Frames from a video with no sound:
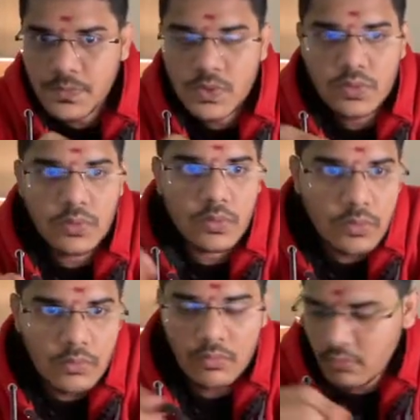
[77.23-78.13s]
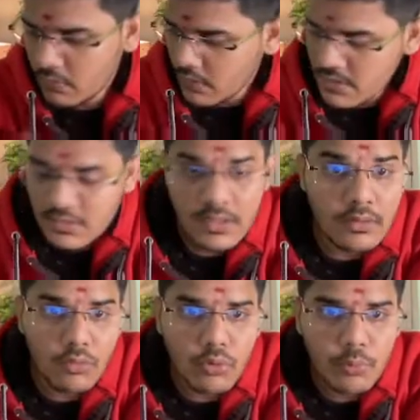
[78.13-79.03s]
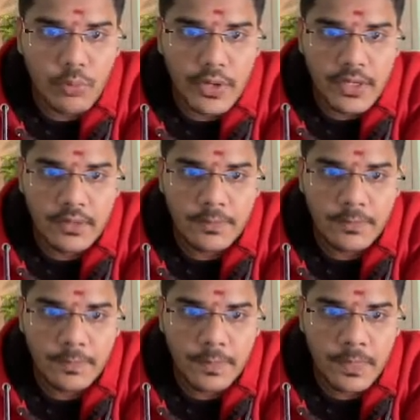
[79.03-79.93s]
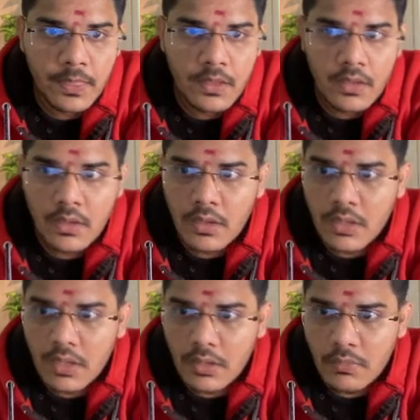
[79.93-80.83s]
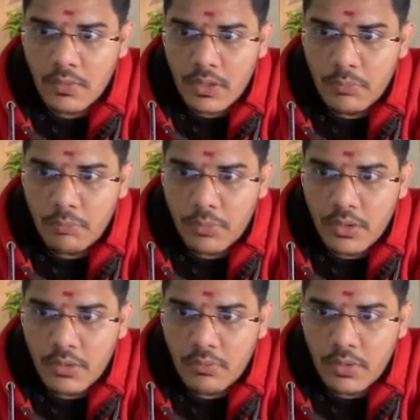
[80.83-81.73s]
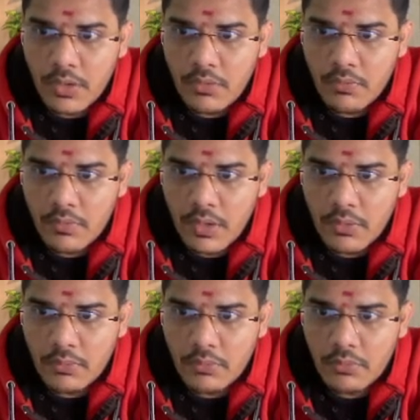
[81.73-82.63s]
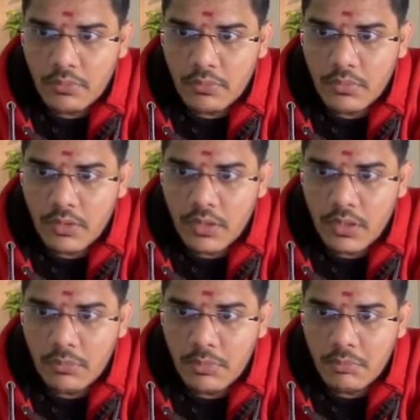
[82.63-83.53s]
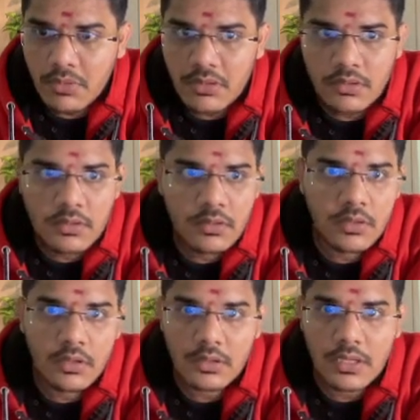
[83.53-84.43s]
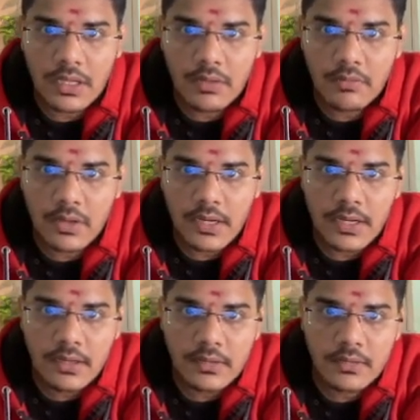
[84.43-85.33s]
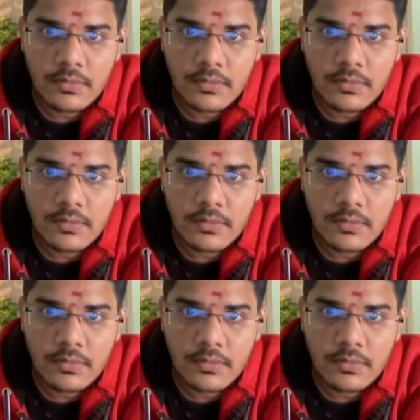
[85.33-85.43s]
So what is that note point? Here one important point we have to remember, that I will write.